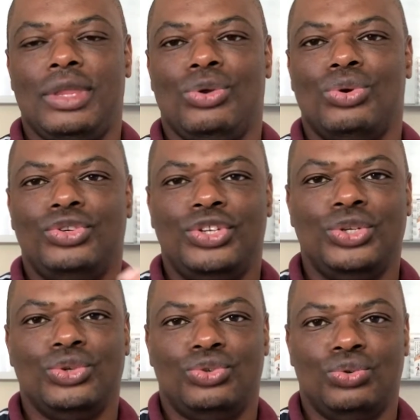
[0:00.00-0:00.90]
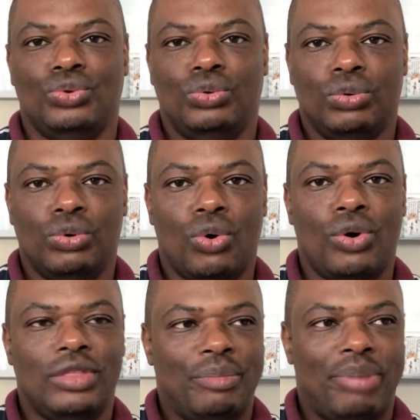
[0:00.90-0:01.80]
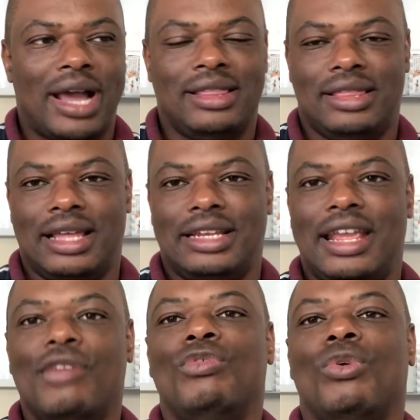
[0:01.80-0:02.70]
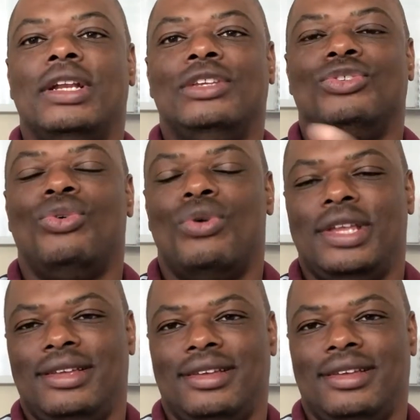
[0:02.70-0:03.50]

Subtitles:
continue to go the path that everyone is going